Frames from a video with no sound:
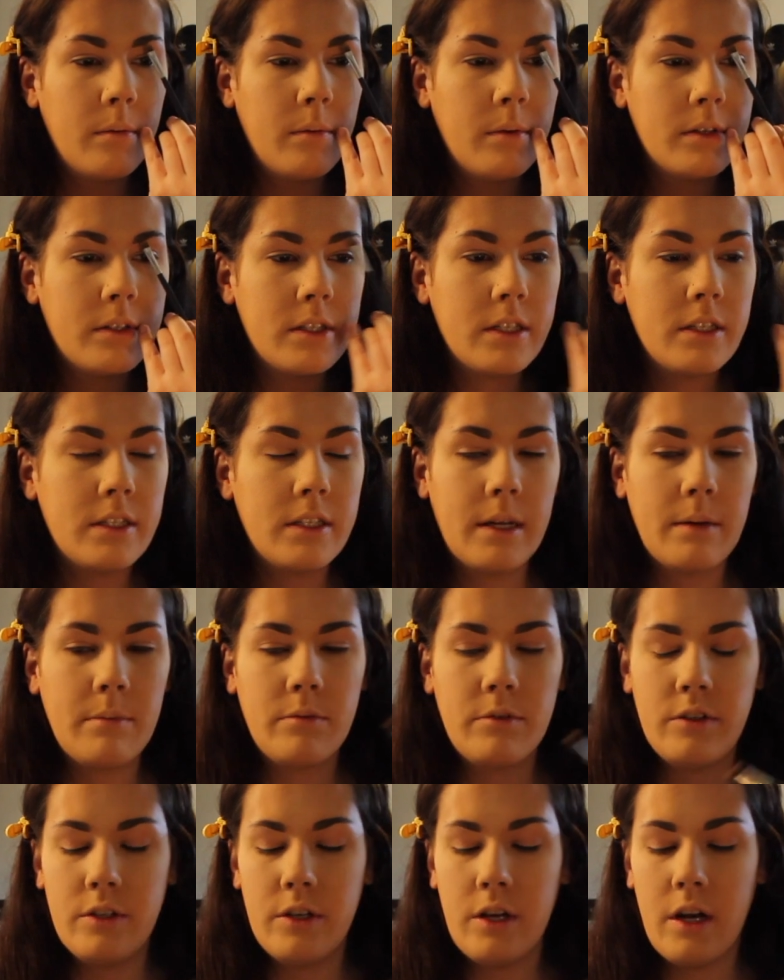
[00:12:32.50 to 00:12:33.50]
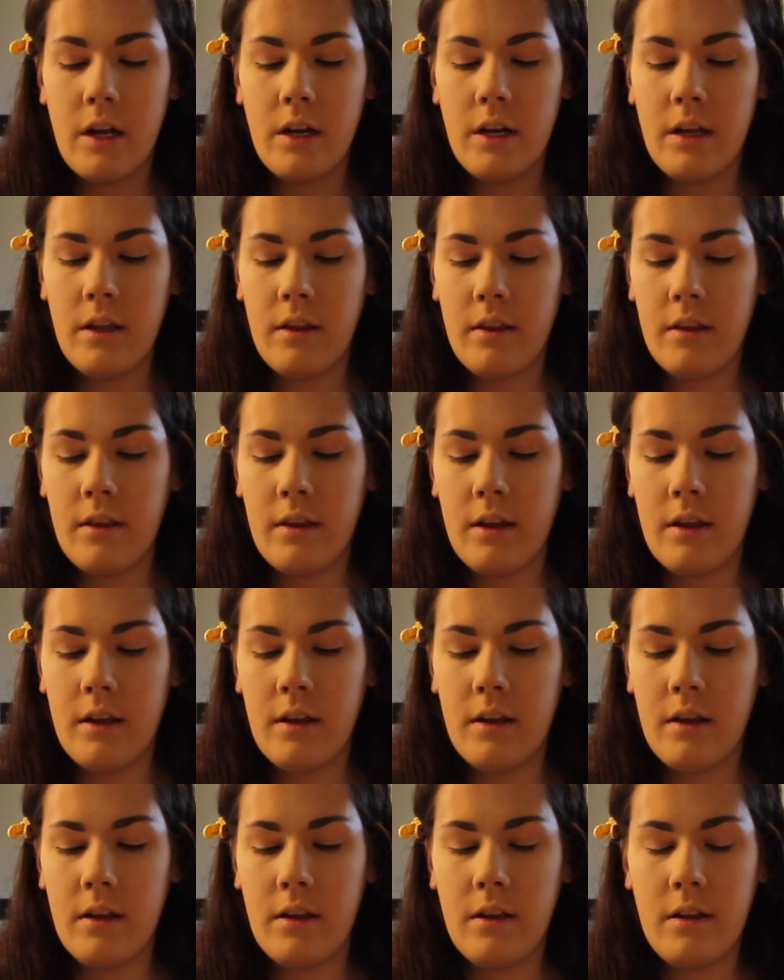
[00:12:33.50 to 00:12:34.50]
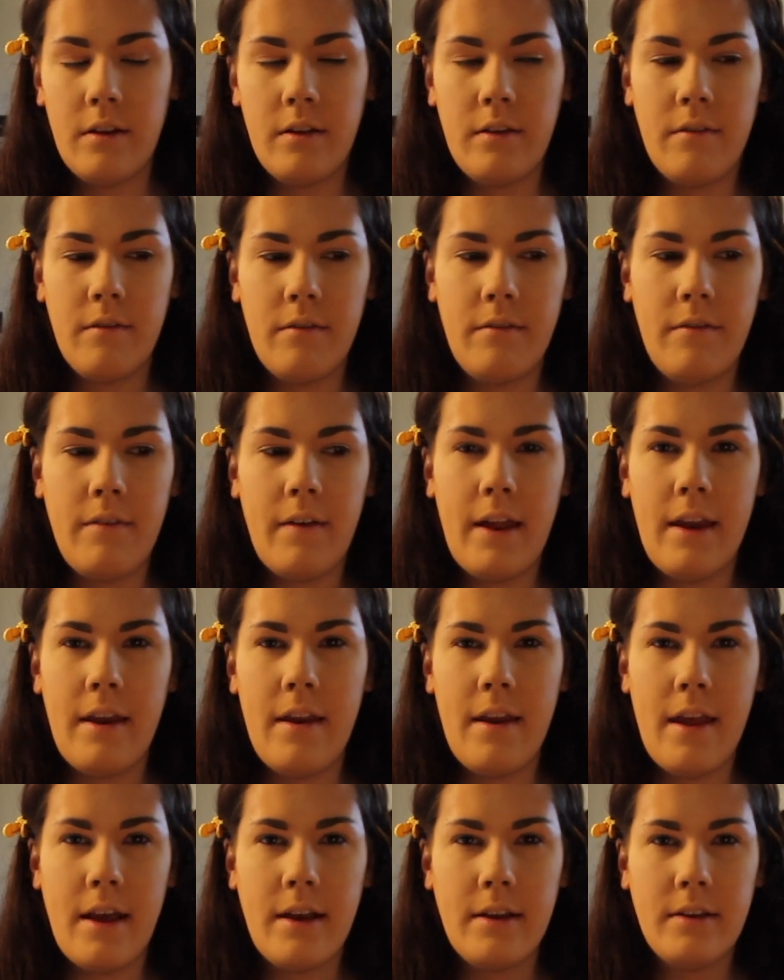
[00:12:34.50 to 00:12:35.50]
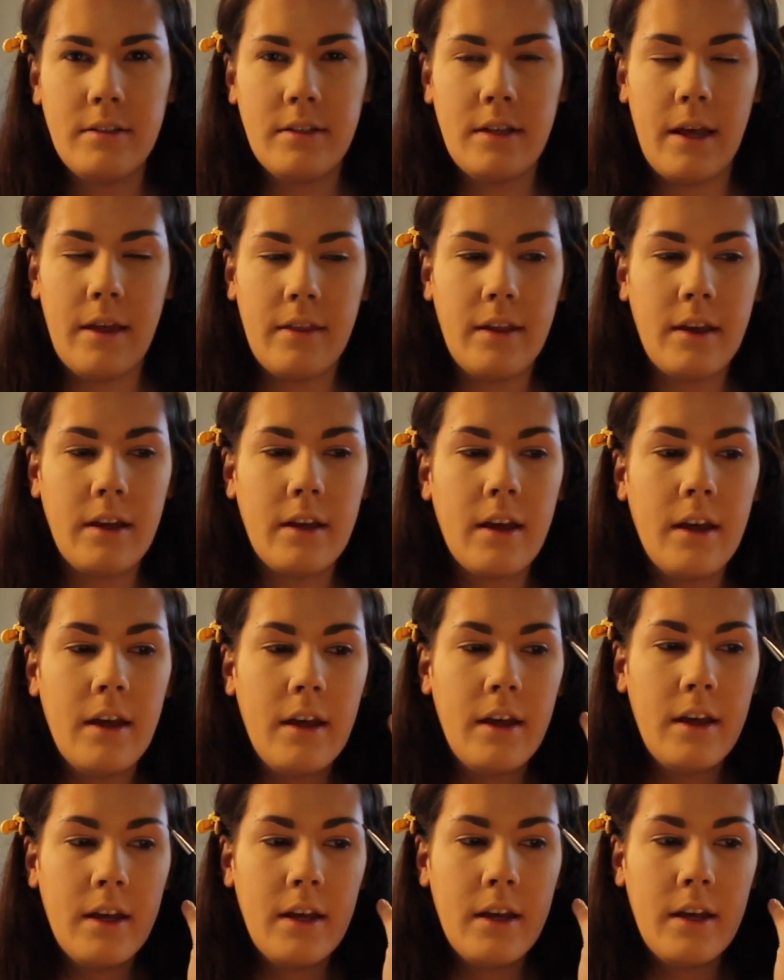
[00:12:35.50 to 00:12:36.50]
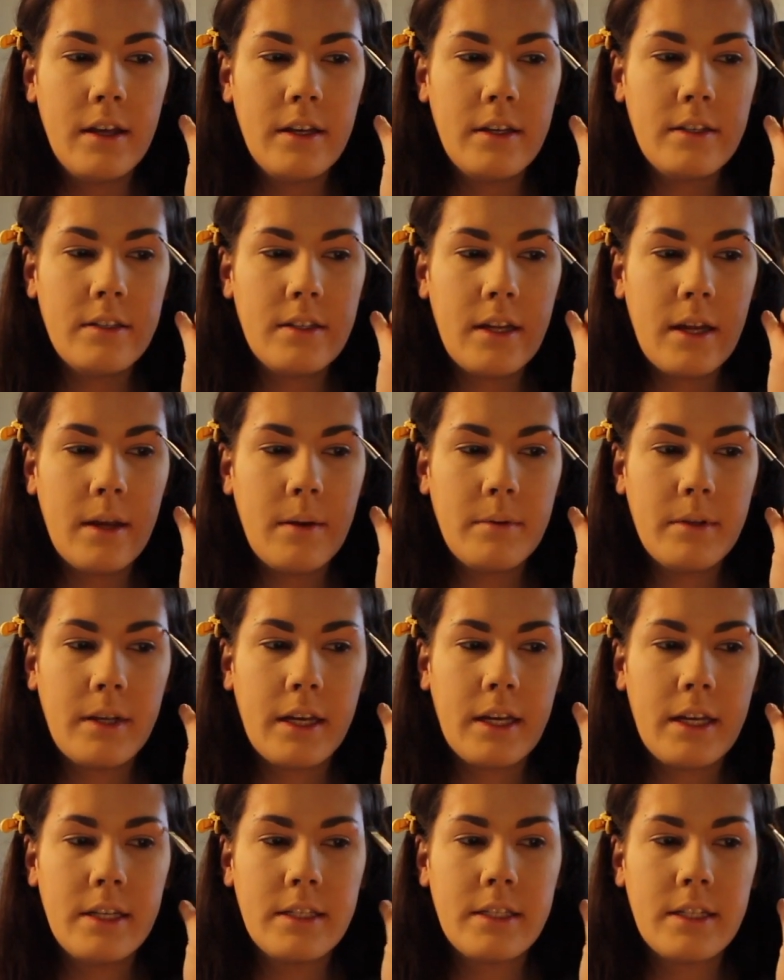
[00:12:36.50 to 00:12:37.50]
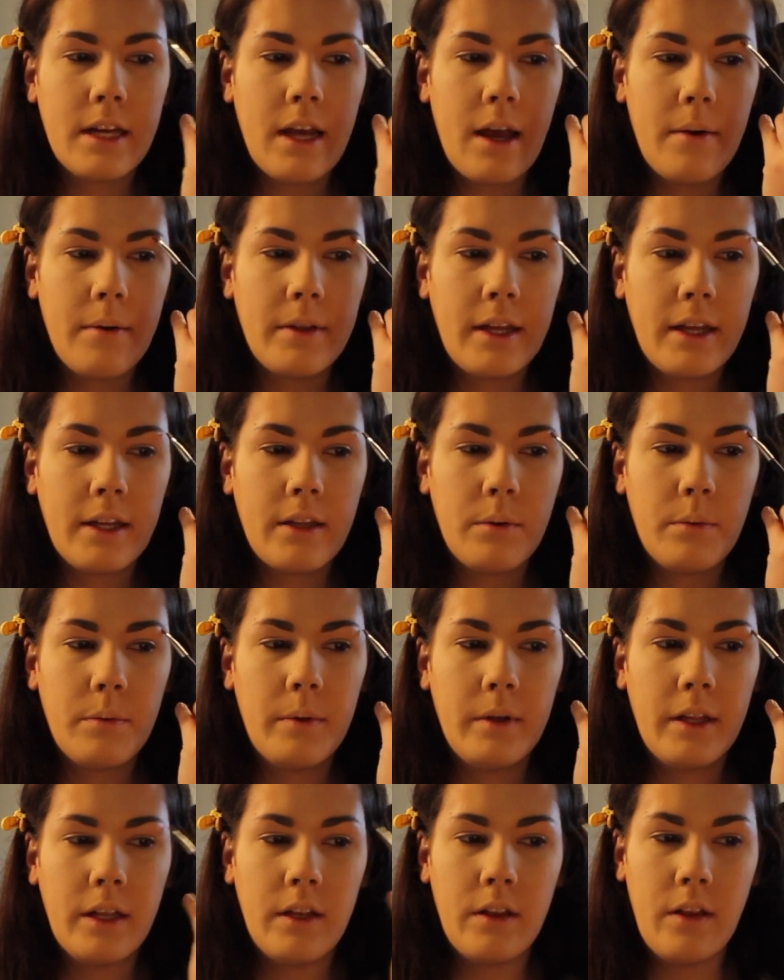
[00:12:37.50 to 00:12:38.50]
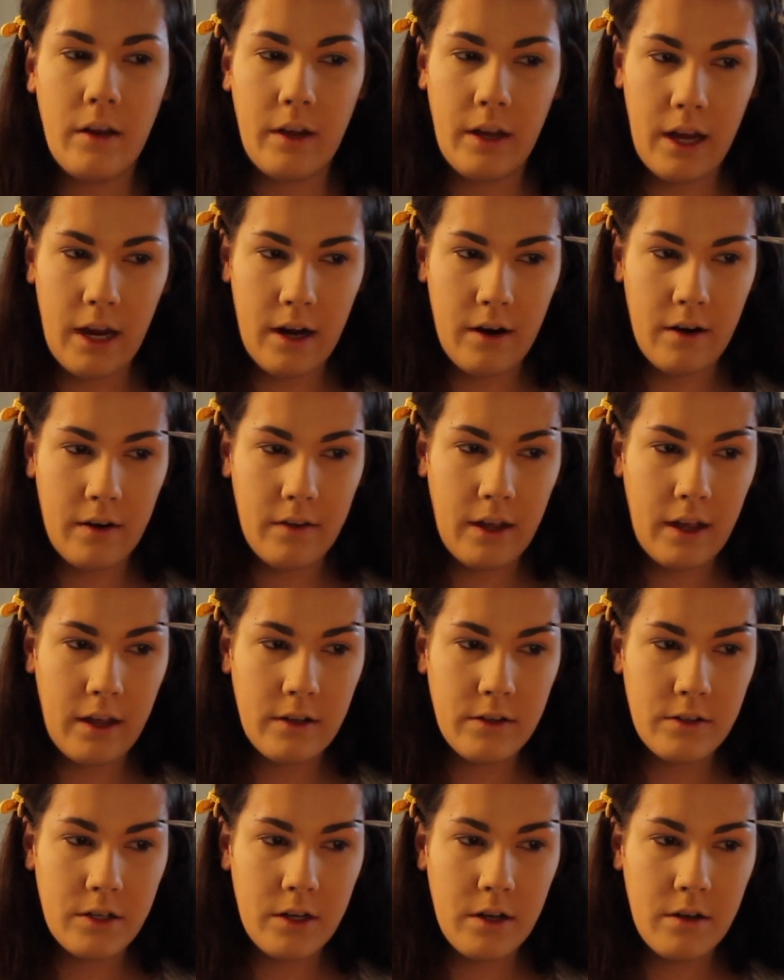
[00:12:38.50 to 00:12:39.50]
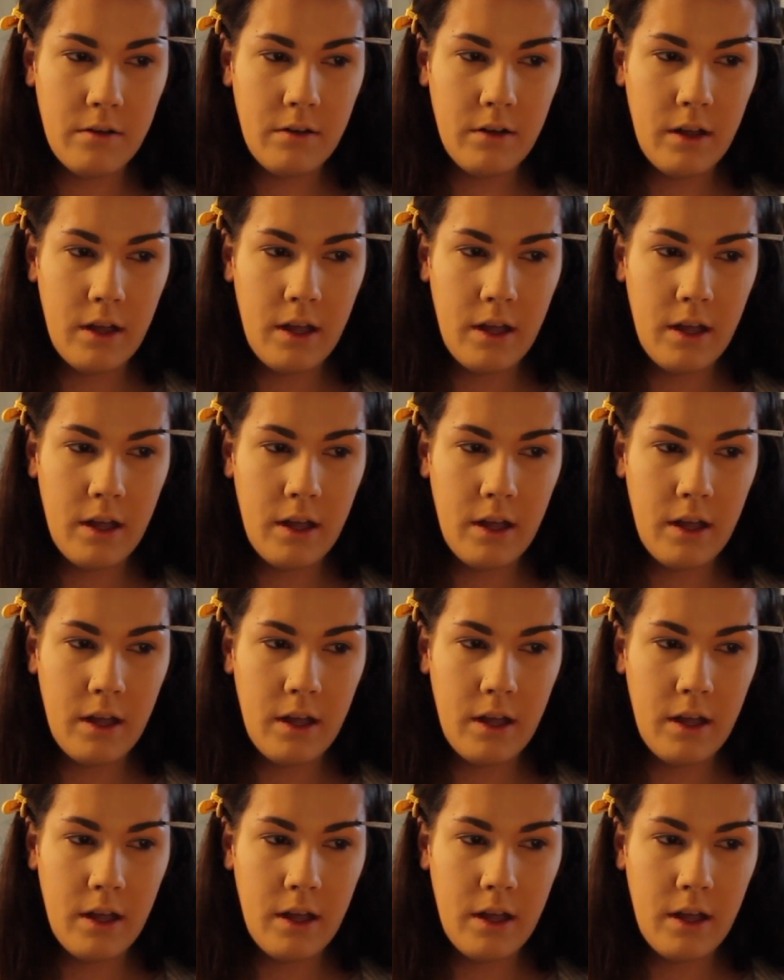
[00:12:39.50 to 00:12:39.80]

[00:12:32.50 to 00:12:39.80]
What's his name? Jonathan Van Ness, I think. Is his name? Like he's the guy with like the really long hair in that show.